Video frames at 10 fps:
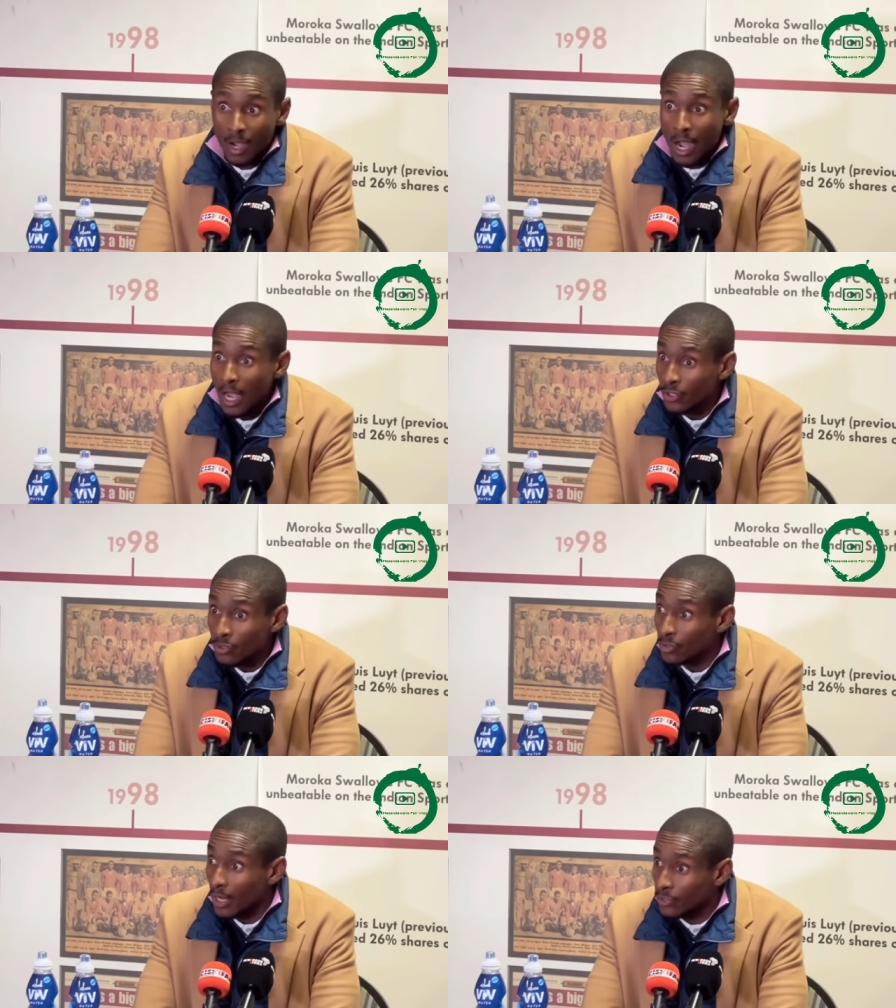Are
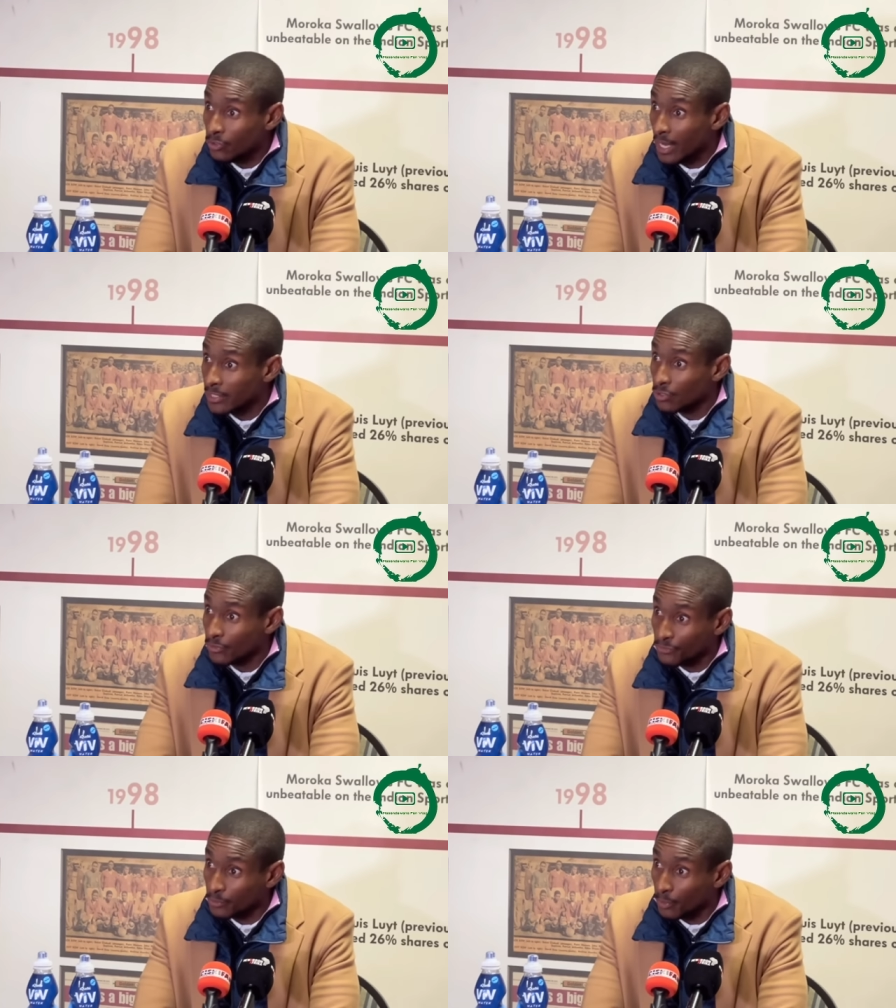you, are you guys
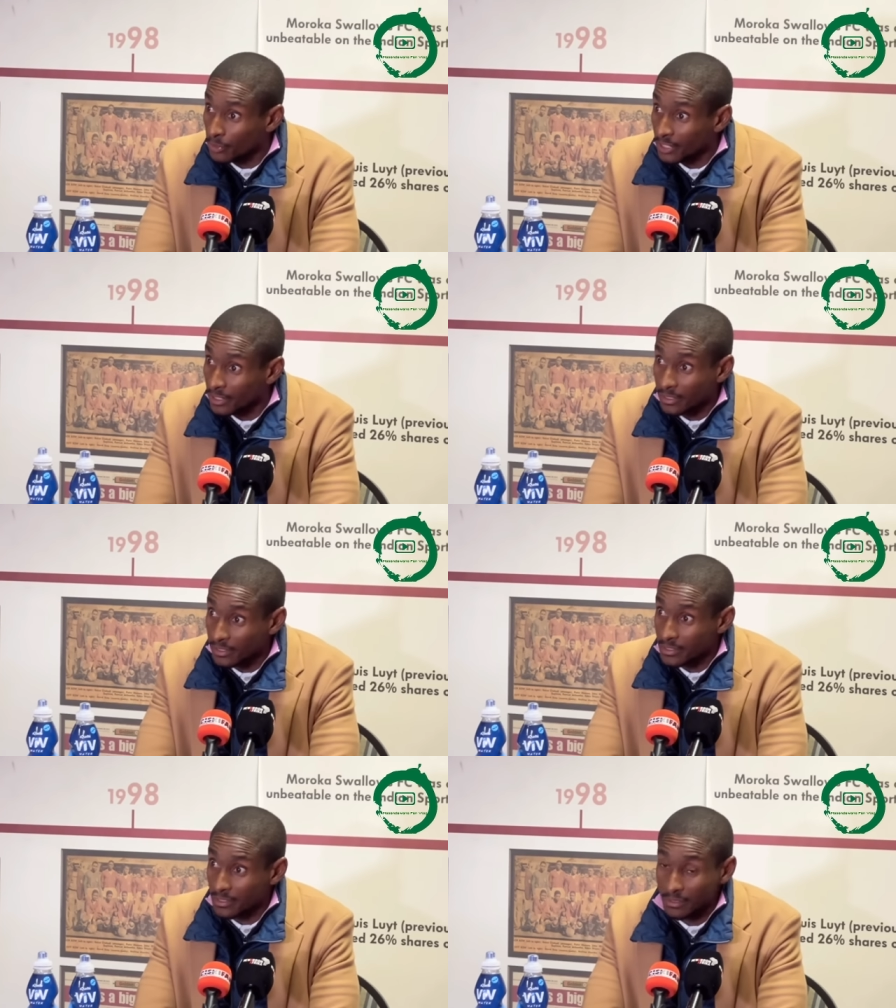not football
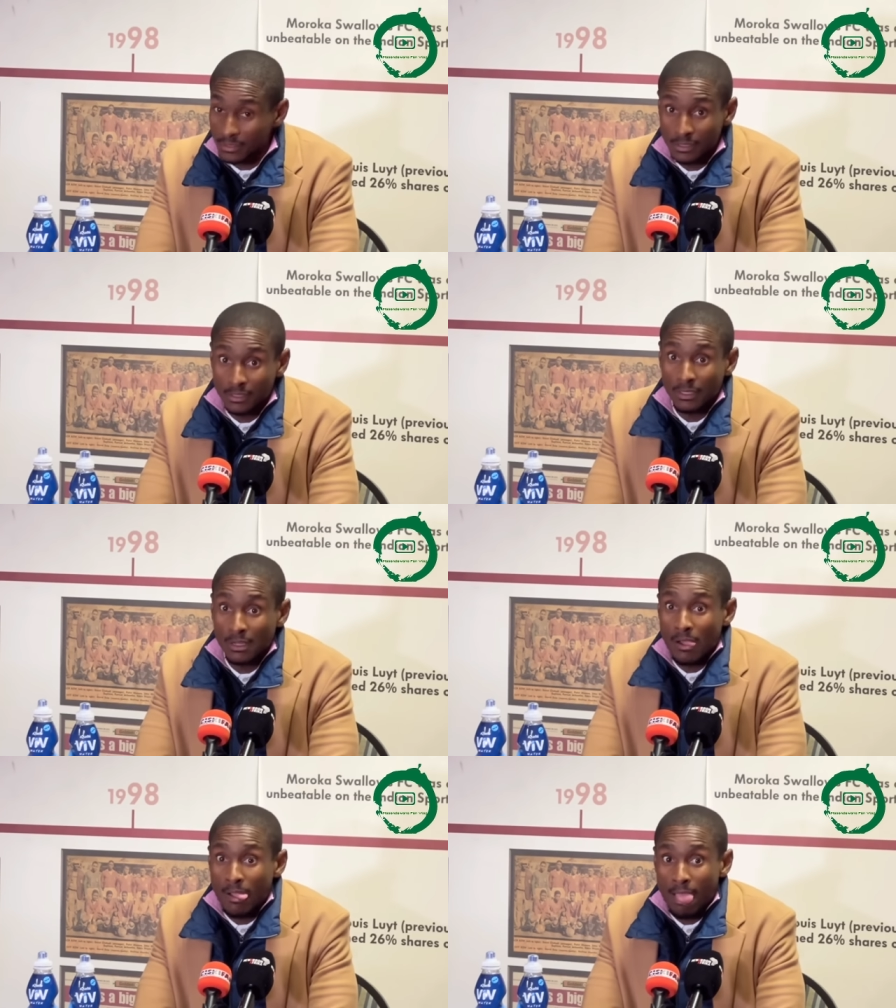journalists?
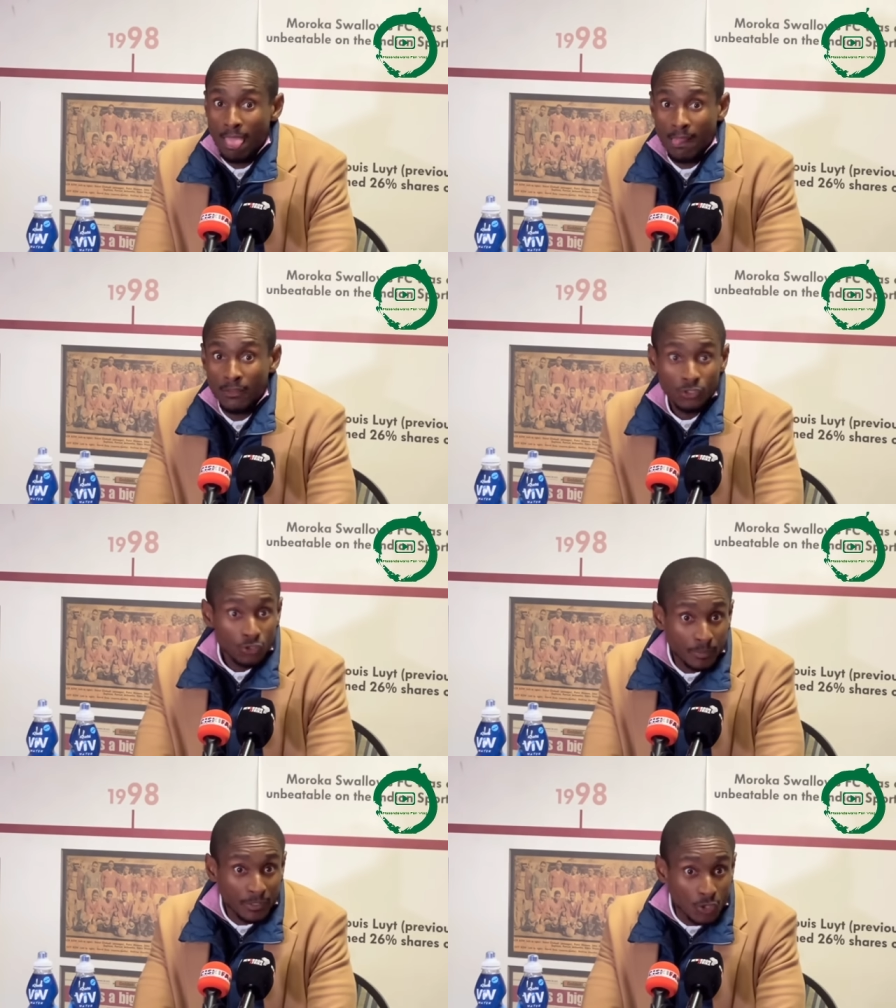You
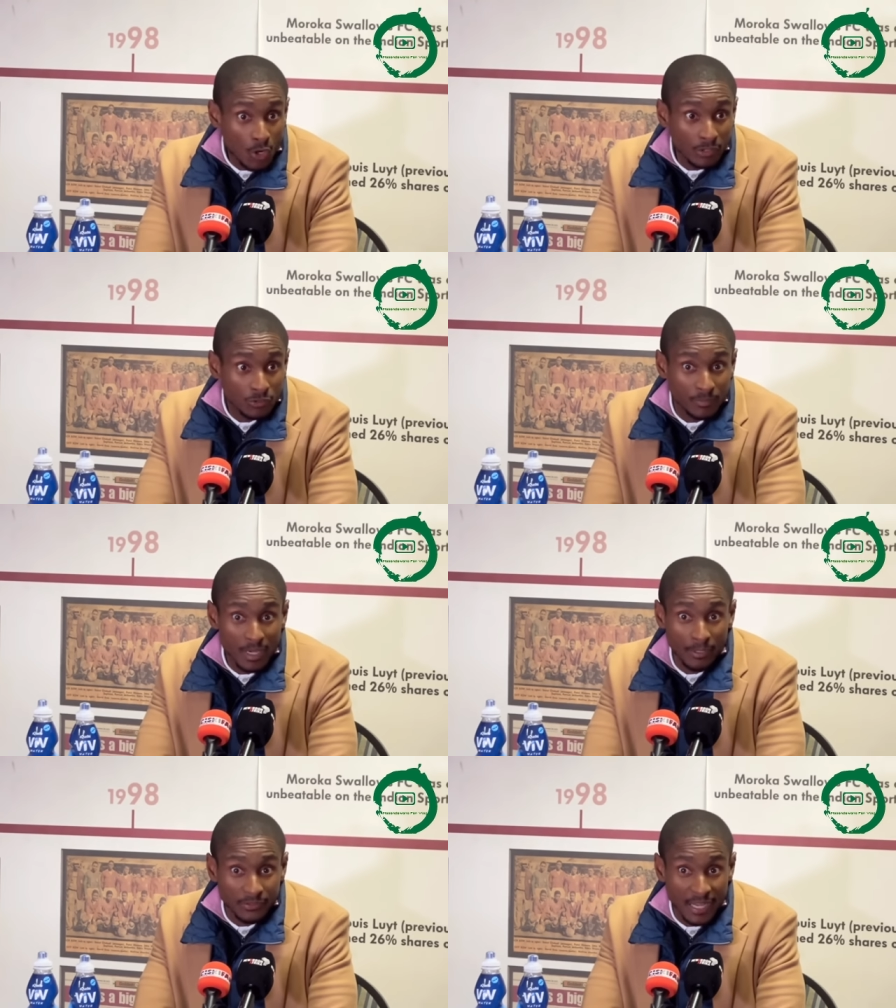should be talking to me
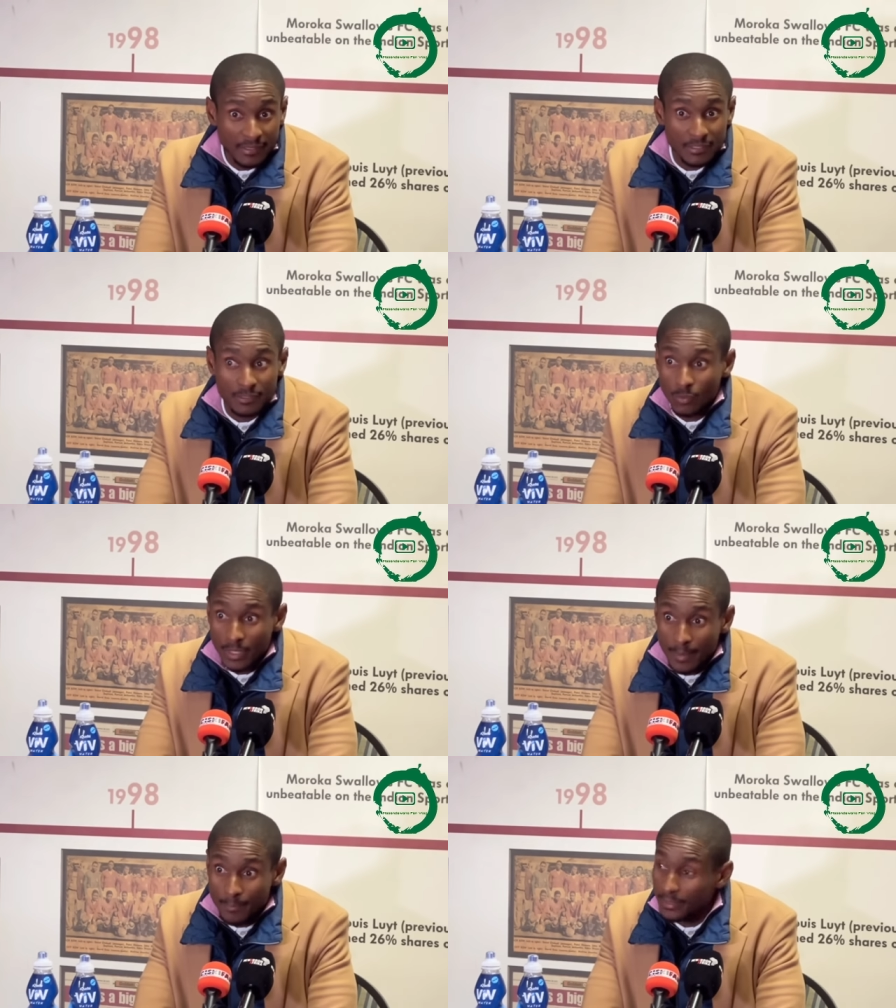about tactics. What
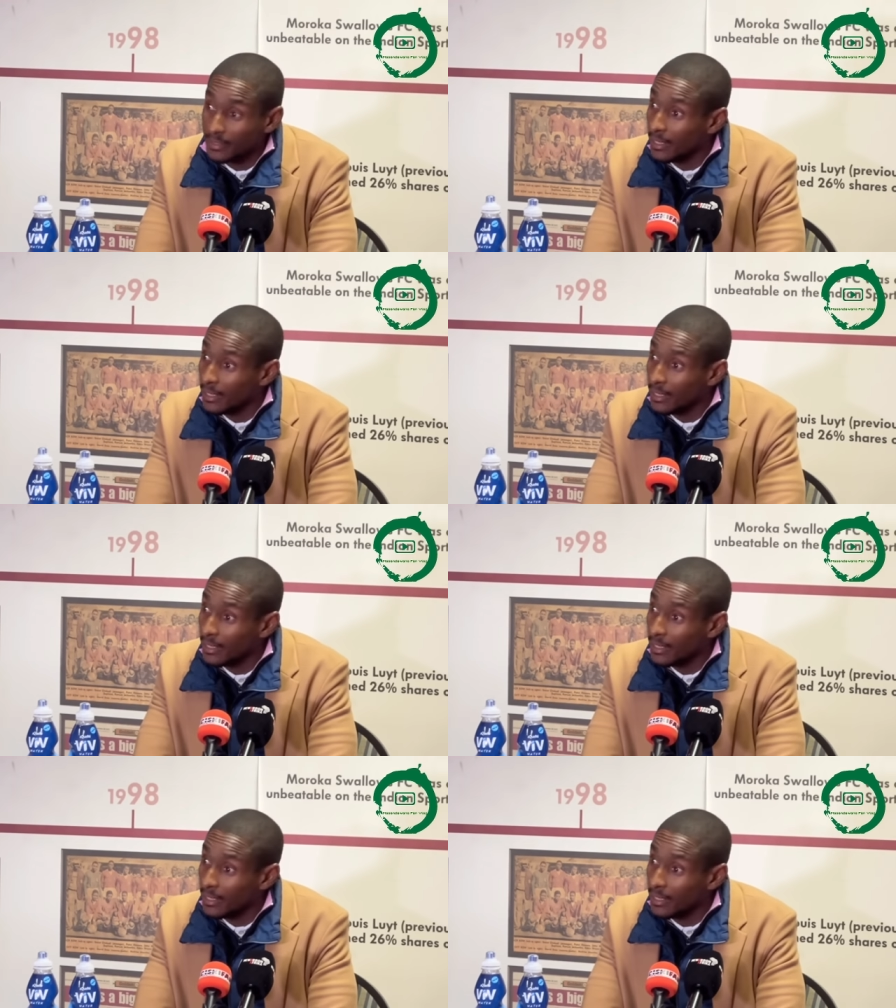happened there?